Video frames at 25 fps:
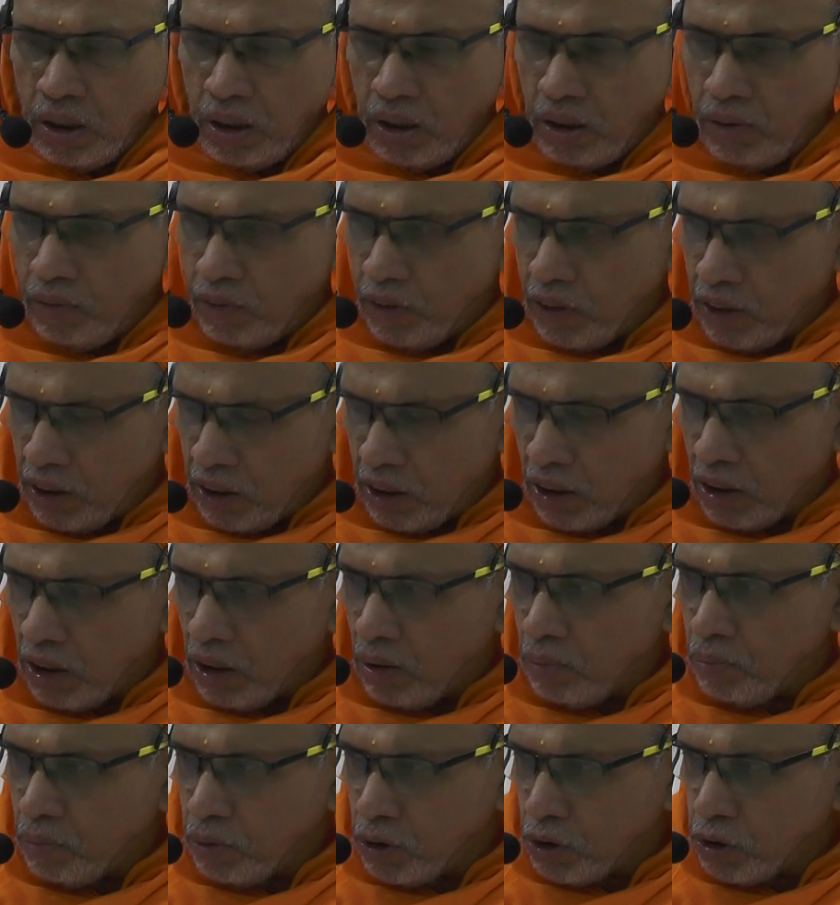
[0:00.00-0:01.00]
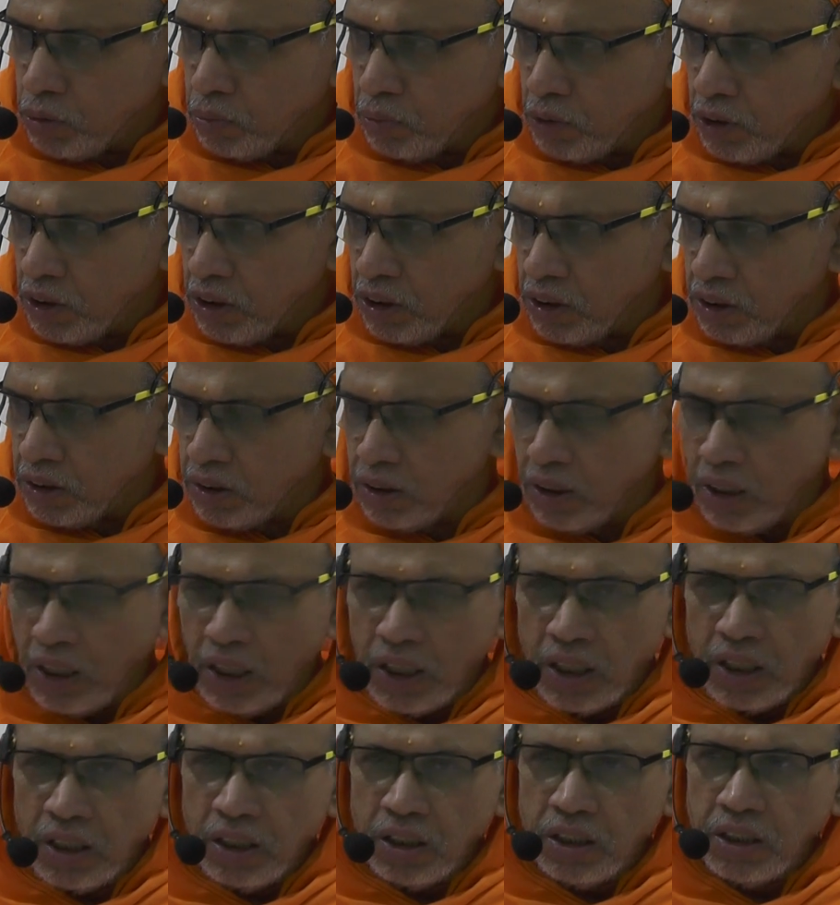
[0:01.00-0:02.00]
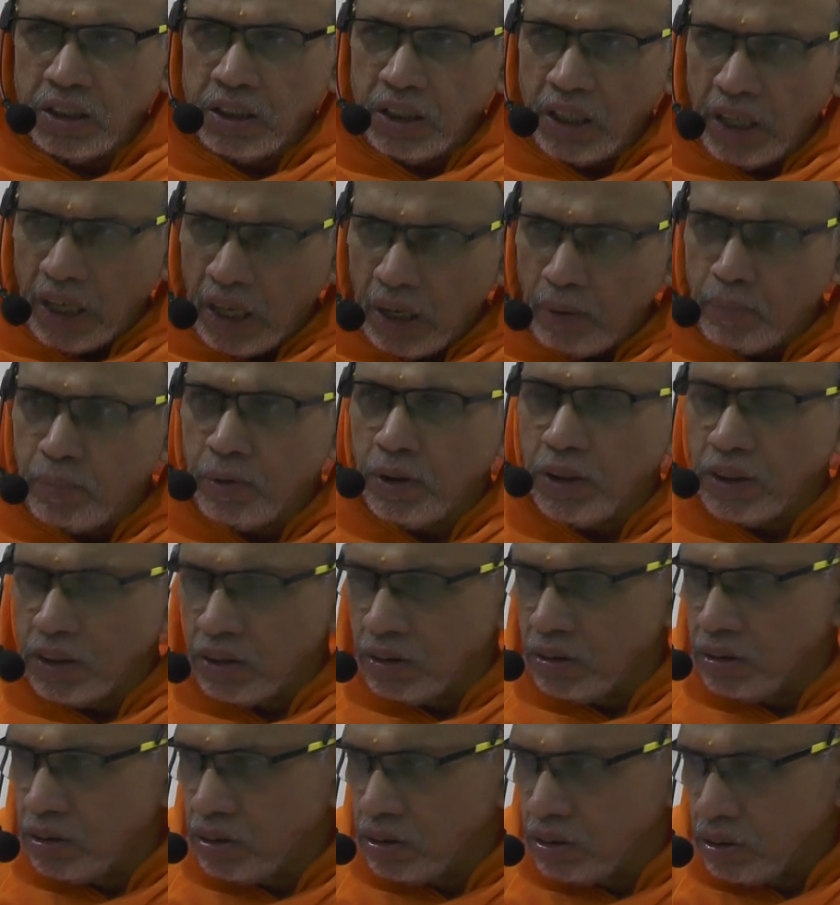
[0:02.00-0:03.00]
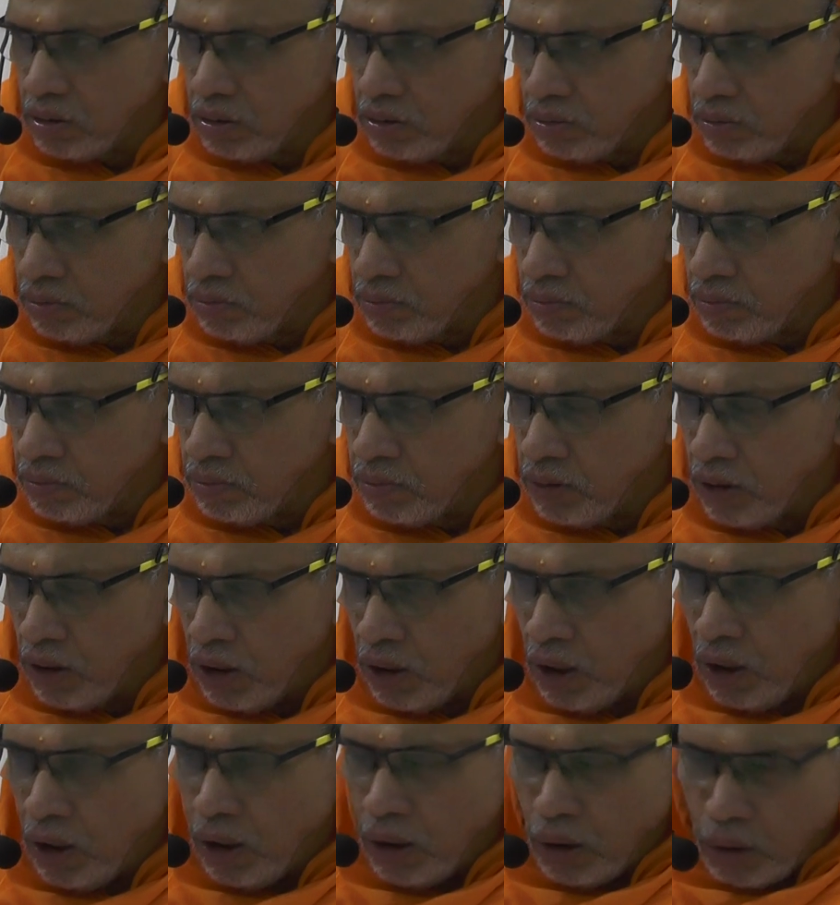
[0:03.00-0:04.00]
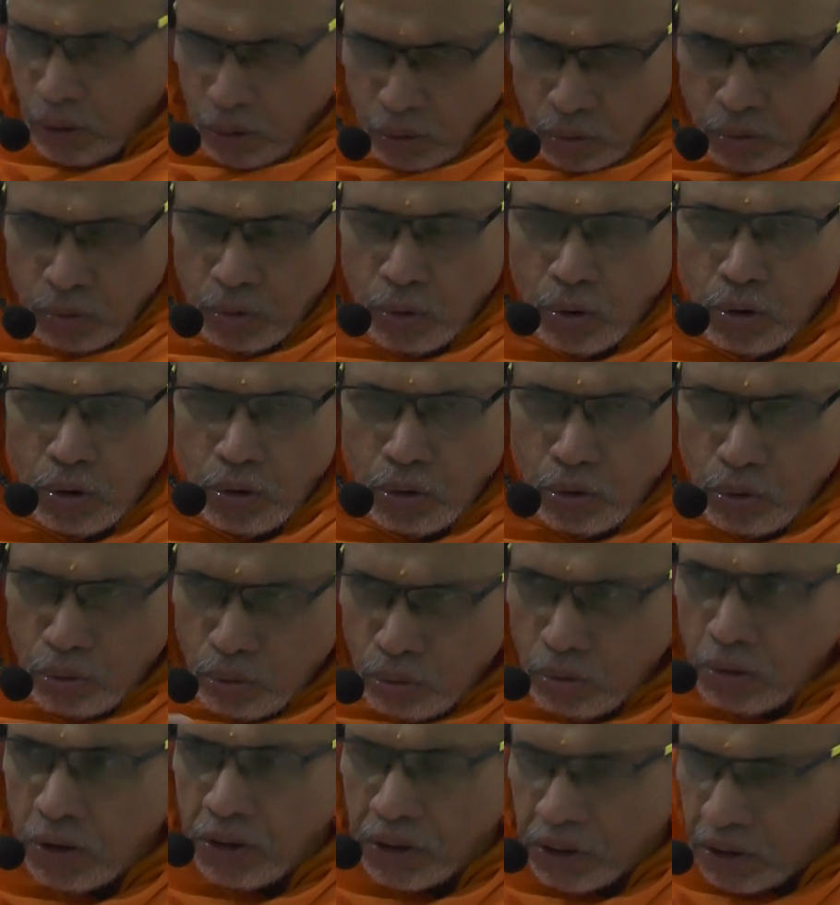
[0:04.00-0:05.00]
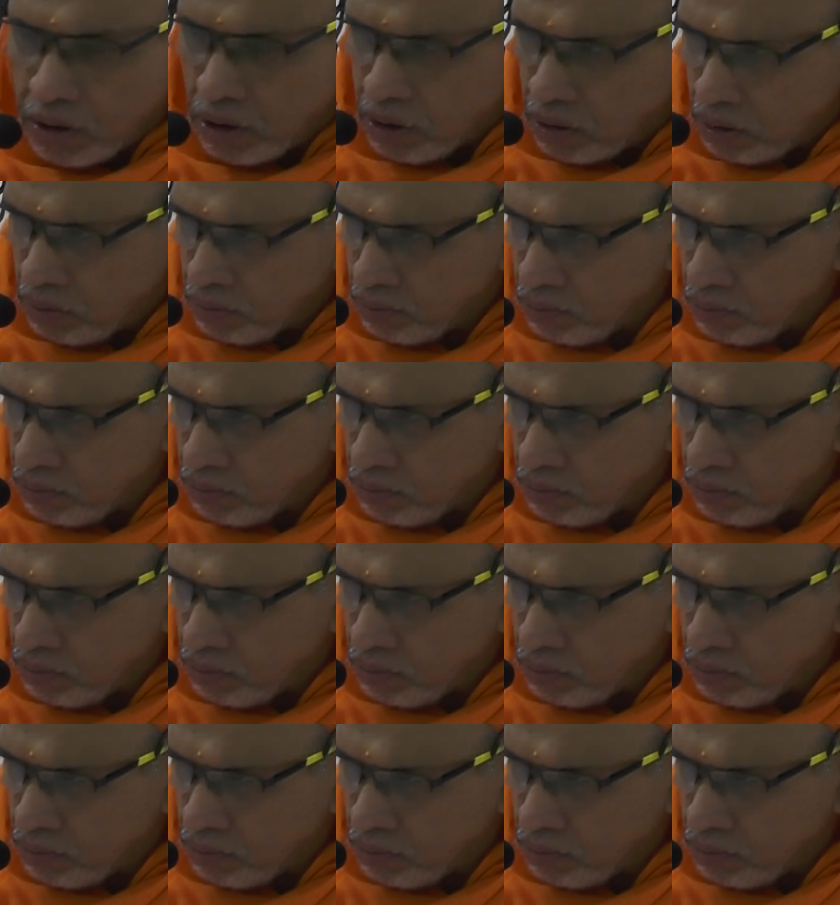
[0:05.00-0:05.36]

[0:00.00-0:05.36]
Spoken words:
if any accomplishment is there, it happens. You don't do it.